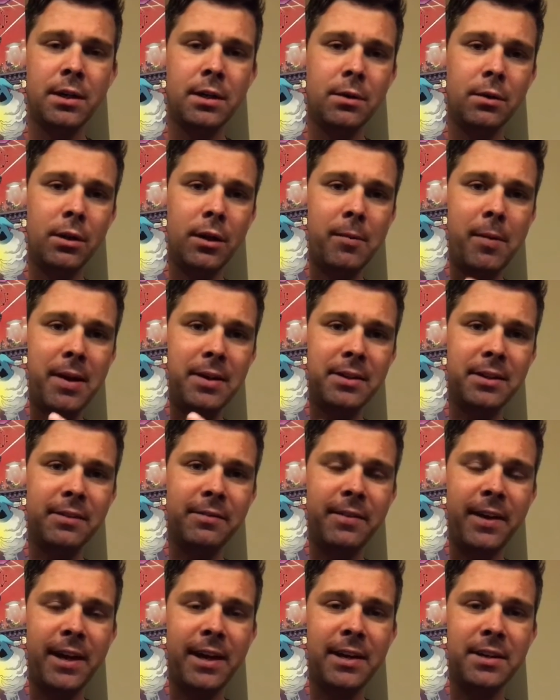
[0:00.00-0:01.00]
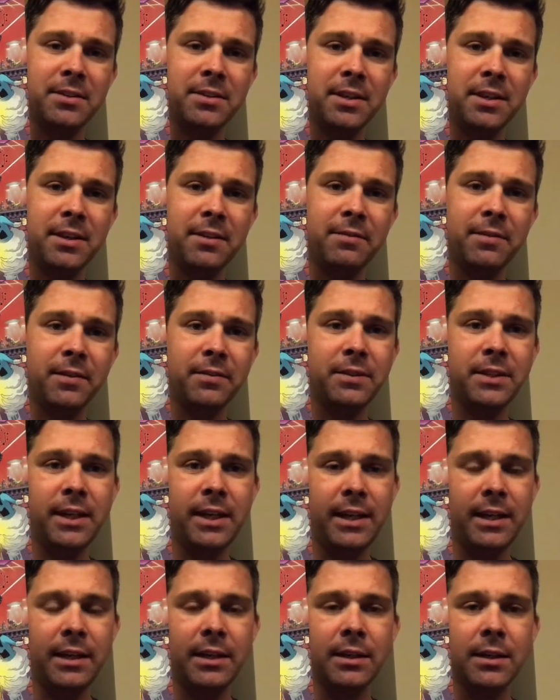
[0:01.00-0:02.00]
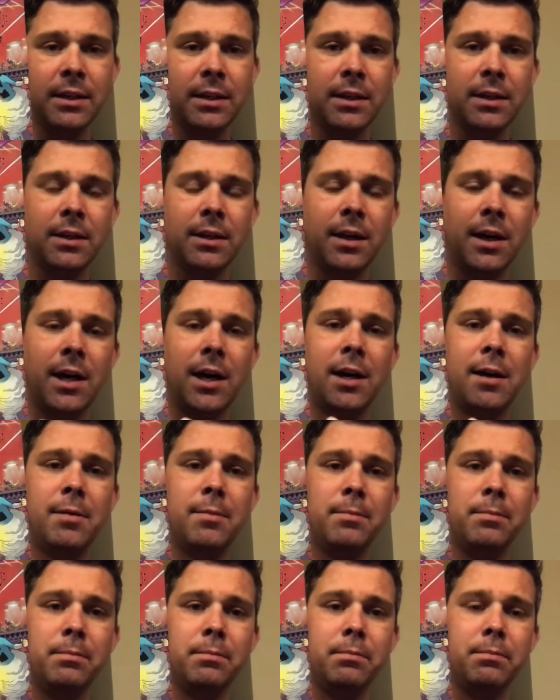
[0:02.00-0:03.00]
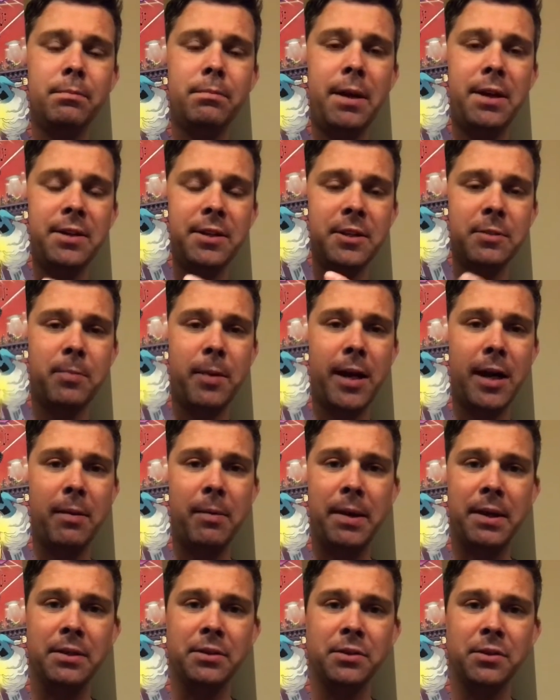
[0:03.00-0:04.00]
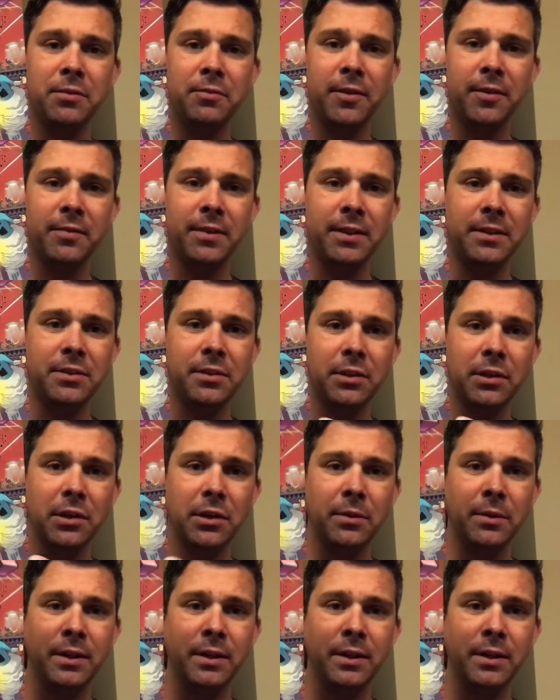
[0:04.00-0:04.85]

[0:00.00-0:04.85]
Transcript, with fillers: well, Amazing Fantasy 15, um, Amazing Spider-Man 252.